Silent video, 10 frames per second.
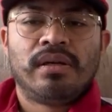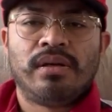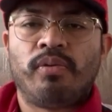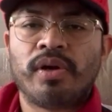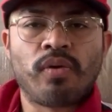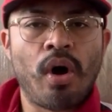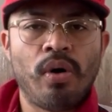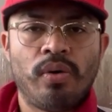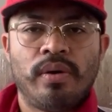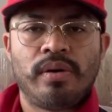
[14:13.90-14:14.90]
we
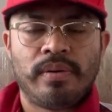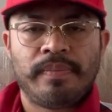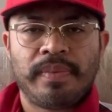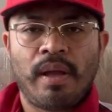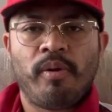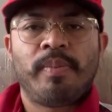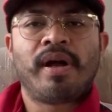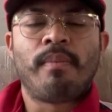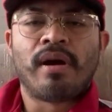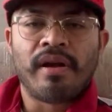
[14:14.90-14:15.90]
grow and we
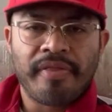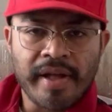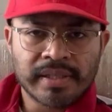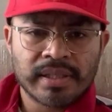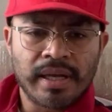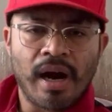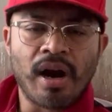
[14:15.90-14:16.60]
become our authentic